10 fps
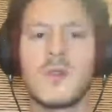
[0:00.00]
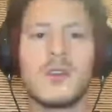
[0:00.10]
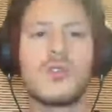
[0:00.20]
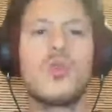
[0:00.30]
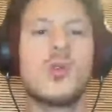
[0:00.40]

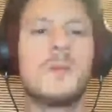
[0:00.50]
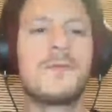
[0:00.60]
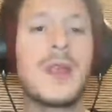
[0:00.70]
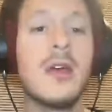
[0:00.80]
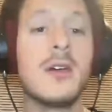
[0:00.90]
Cool.
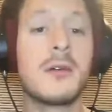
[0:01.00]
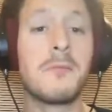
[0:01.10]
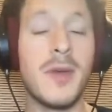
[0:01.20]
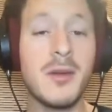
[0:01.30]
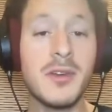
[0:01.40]

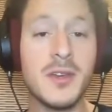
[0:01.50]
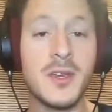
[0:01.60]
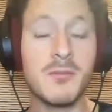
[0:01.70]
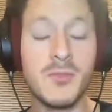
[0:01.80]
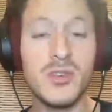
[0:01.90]

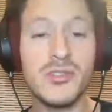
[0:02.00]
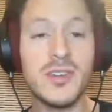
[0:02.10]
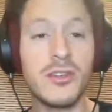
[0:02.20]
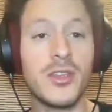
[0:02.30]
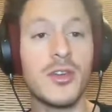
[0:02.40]
Maybe
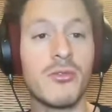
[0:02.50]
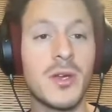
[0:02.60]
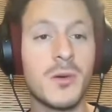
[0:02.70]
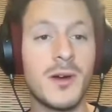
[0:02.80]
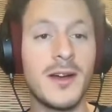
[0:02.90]
music theory
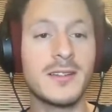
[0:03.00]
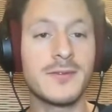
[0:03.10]
wise